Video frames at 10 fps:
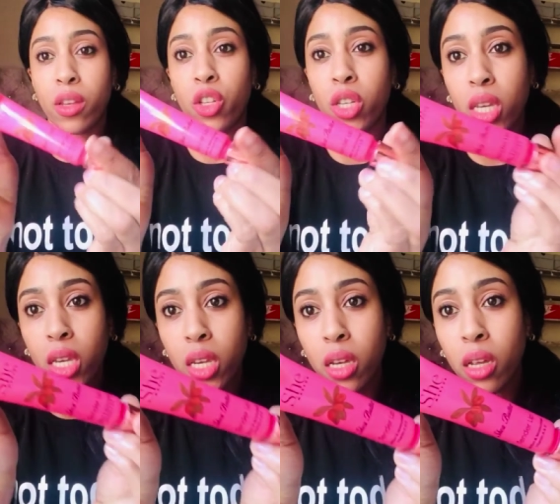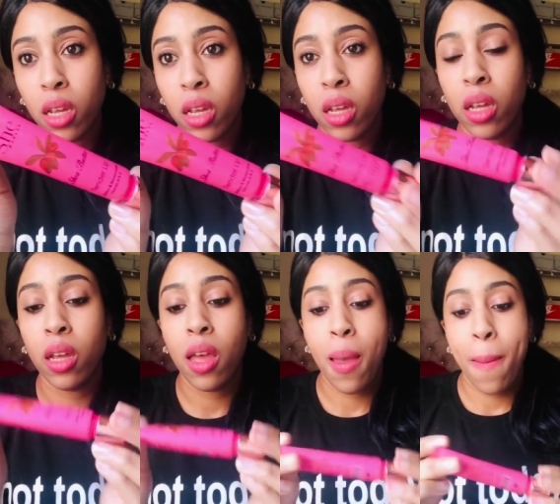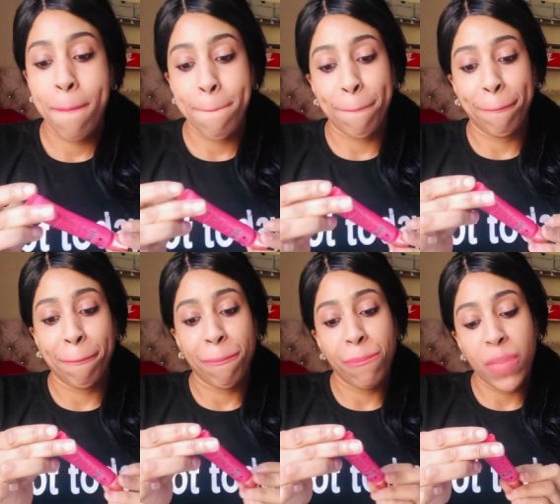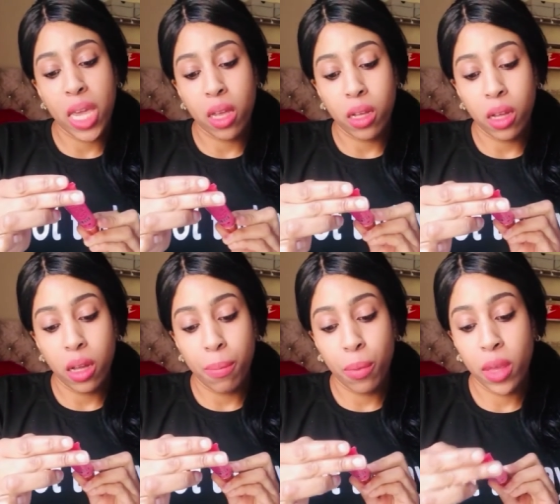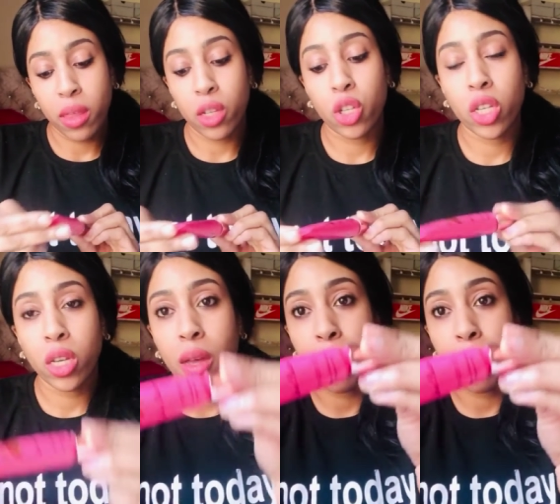She makeup in the Shea